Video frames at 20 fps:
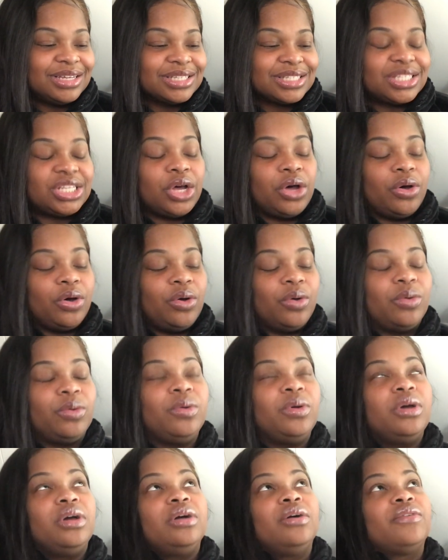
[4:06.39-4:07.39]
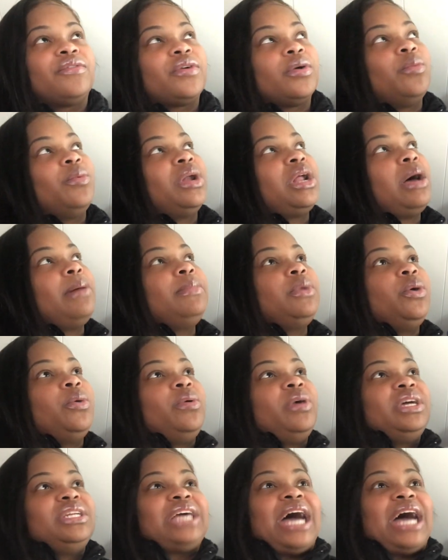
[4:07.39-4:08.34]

So, from what I'm knowing,